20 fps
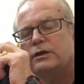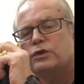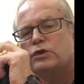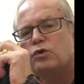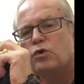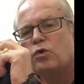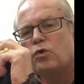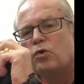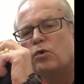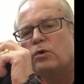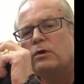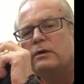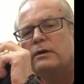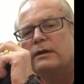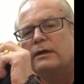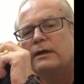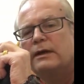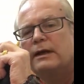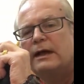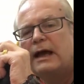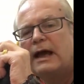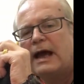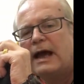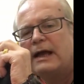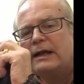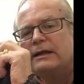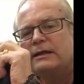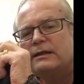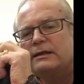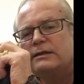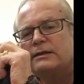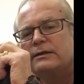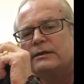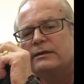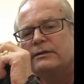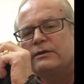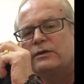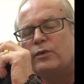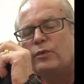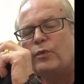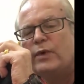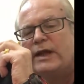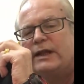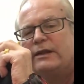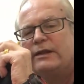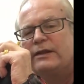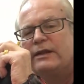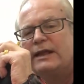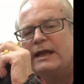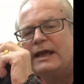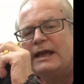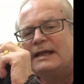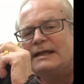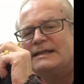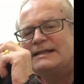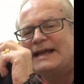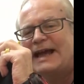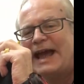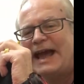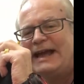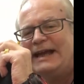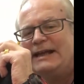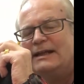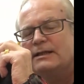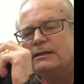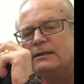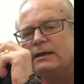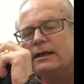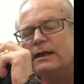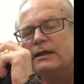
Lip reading: tall and the width is 8,